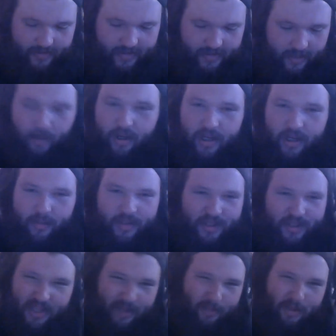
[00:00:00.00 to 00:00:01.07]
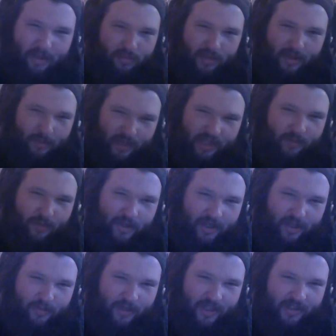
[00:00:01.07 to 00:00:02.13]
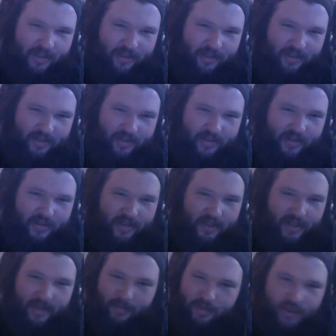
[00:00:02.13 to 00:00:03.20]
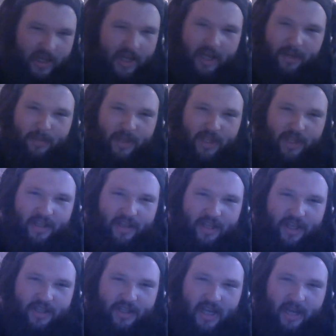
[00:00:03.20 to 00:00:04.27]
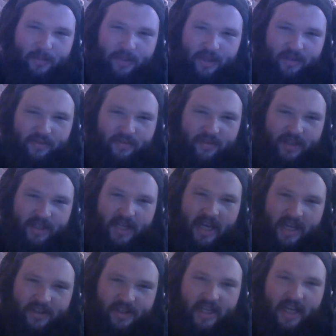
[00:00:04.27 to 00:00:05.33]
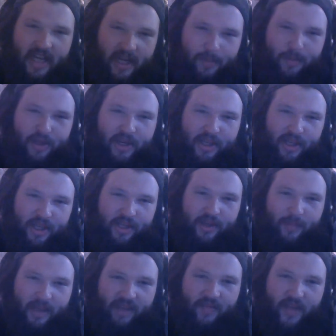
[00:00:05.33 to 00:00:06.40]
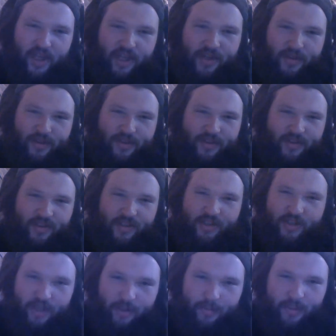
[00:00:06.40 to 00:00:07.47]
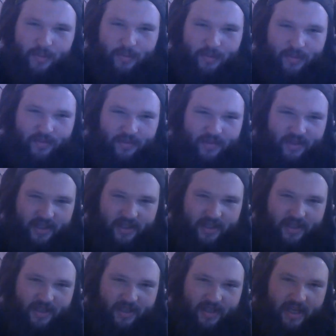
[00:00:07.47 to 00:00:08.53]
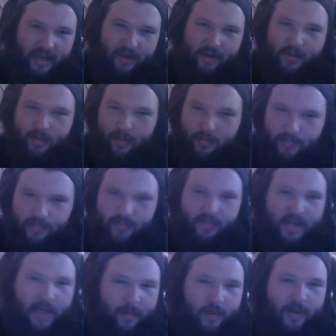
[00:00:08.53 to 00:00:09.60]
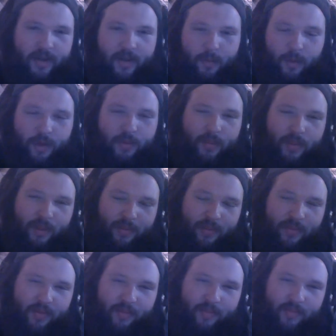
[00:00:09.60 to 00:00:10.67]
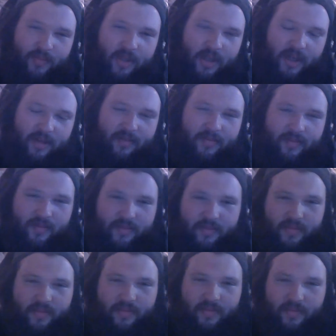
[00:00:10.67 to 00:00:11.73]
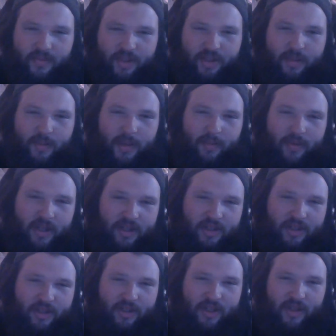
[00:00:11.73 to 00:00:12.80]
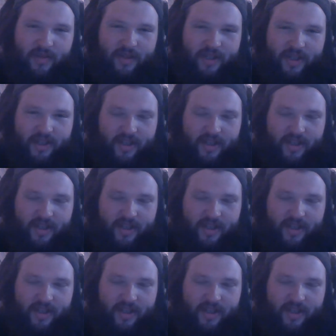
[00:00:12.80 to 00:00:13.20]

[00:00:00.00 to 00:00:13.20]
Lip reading: I'm working with the same people I've been working with, and I'm trying to make things happen. And as they happen, I'd like to make videos to show people how to network and work with people to, get some operations going.